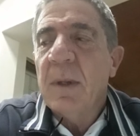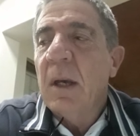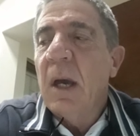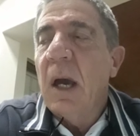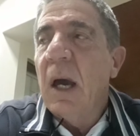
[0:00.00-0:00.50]

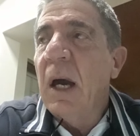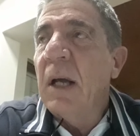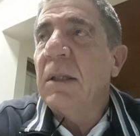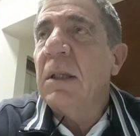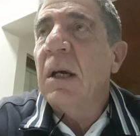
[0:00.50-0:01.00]

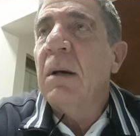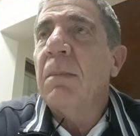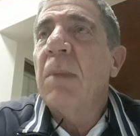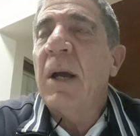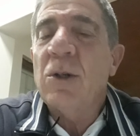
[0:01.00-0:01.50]
and
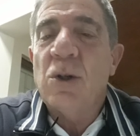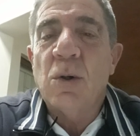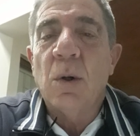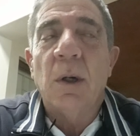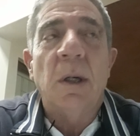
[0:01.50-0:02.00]
make
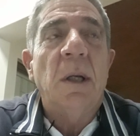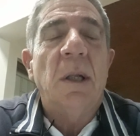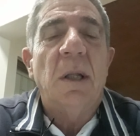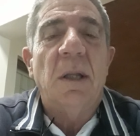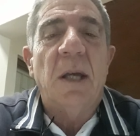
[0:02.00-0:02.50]
sure
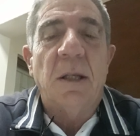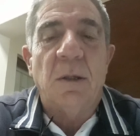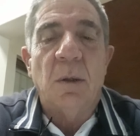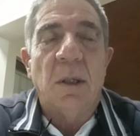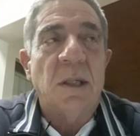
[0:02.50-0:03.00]
that you
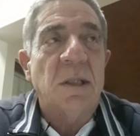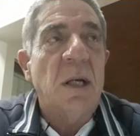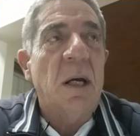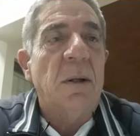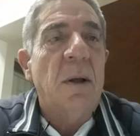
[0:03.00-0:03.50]
understand.